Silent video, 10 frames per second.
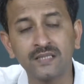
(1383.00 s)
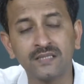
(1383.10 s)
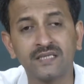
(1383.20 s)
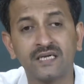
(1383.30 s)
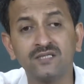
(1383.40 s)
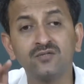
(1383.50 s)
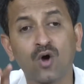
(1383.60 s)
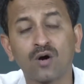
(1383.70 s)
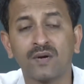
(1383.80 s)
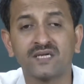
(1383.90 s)
there is a
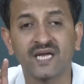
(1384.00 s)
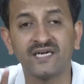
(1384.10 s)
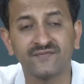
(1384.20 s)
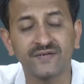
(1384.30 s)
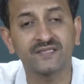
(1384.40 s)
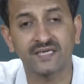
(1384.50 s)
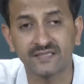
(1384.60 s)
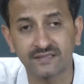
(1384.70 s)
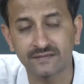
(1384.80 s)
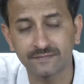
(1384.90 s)
normal scientific
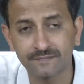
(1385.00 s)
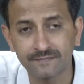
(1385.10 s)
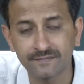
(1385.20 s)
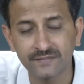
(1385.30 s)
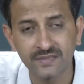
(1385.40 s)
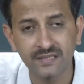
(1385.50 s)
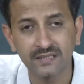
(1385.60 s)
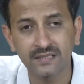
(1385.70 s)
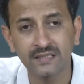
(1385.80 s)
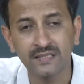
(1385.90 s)
tradition.
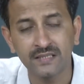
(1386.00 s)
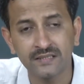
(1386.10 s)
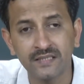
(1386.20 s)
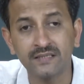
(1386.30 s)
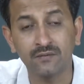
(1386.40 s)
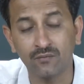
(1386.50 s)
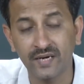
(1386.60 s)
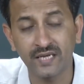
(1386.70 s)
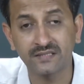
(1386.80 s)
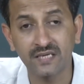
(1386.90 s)
That is, when
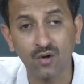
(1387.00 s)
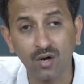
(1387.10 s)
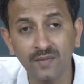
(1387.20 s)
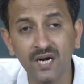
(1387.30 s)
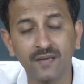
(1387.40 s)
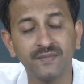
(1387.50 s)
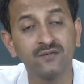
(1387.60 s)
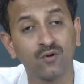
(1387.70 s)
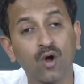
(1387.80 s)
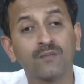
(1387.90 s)
I say normal, I mean
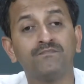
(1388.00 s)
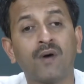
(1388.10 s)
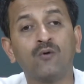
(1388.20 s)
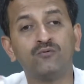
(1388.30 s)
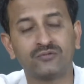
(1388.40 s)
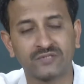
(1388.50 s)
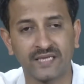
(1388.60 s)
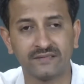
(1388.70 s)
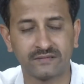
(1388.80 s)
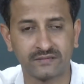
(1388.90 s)
norm bound
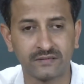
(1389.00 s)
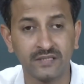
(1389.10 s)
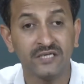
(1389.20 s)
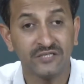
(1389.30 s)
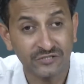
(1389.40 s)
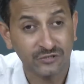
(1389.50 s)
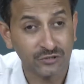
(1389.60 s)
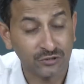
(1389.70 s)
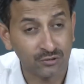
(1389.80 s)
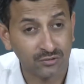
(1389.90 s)
science,
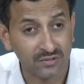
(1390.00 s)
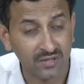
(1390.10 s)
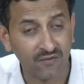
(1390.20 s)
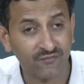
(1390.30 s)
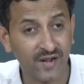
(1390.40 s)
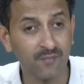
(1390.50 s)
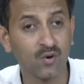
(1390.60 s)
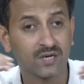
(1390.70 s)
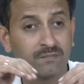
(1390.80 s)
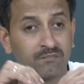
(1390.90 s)
institutional
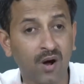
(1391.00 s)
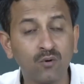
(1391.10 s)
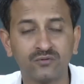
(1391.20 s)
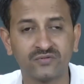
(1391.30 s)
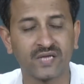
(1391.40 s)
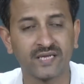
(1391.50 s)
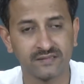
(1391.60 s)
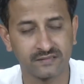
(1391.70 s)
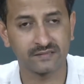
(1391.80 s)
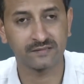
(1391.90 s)
framework bound
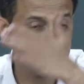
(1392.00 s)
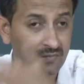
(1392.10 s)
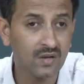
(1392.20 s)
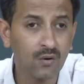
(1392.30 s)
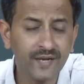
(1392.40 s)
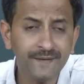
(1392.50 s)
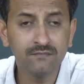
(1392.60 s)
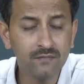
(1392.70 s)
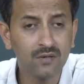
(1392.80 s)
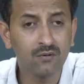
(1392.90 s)
science, okay?
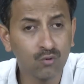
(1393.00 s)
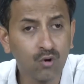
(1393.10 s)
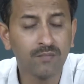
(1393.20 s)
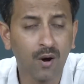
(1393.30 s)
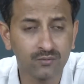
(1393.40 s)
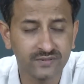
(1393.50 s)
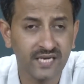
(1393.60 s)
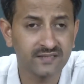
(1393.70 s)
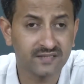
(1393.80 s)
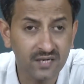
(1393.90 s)
Rule bound
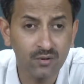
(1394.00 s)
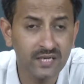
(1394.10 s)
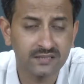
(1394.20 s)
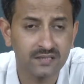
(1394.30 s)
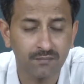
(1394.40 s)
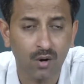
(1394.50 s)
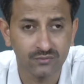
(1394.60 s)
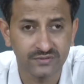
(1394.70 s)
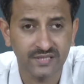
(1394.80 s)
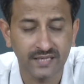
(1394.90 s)
science, regulation
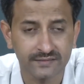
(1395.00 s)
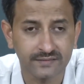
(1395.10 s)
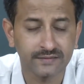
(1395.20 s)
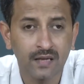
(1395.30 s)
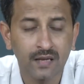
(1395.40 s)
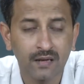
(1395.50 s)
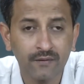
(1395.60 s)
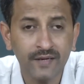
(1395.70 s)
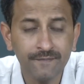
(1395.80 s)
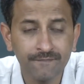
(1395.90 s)
bound science. Okay?